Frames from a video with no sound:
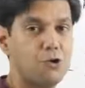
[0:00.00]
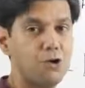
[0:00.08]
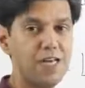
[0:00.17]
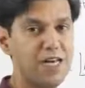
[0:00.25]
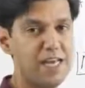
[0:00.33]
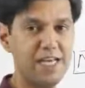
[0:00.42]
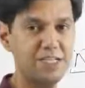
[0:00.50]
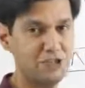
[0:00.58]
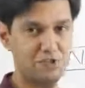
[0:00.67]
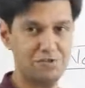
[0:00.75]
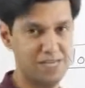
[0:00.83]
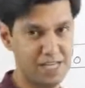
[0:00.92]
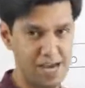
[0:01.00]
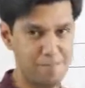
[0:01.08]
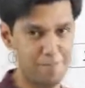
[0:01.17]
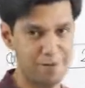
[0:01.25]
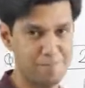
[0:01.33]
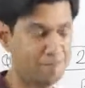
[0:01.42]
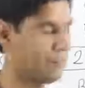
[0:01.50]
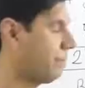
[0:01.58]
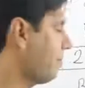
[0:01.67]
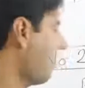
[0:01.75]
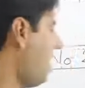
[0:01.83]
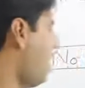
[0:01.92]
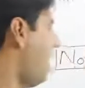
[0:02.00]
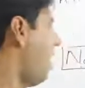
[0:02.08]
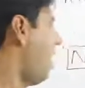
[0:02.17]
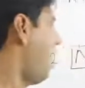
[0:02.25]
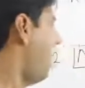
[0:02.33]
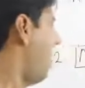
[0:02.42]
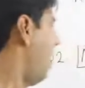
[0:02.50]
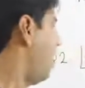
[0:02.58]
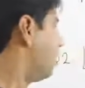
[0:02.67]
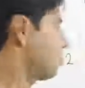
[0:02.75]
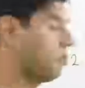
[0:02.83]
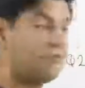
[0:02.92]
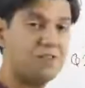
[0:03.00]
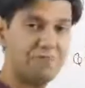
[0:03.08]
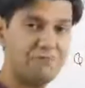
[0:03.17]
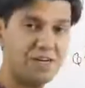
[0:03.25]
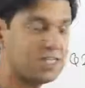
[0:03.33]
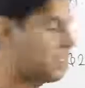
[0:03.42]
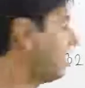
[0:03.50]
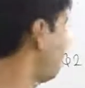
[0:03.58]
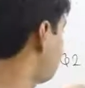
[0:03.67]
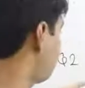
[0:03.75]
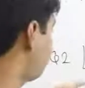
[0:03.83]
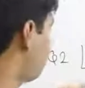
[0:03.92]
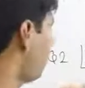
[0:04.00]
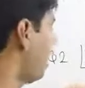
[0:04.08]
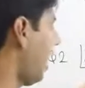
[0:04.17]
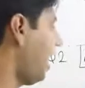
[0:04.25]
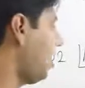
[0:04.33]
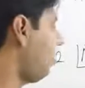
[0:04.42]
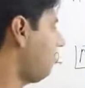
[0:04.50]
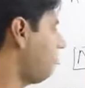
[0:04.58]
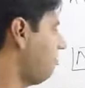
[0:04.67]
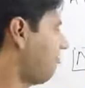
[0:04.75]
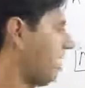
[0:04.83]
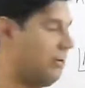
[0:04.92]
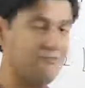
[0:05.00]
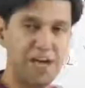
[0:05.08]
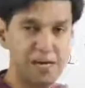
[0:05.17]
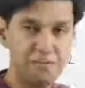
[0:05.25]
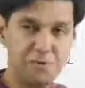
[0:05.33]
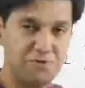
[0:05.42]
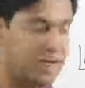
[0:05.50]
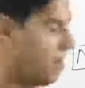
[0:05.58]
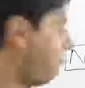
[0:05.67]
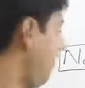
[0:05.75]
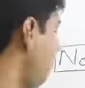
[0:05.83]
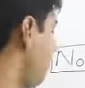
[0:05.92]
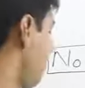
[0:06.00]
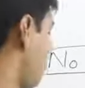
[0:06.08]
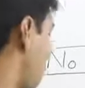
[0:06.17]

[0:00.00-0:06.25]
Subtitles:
go in each of the gaps. So the first girl could go in any of the 5 gaps. We have 5, so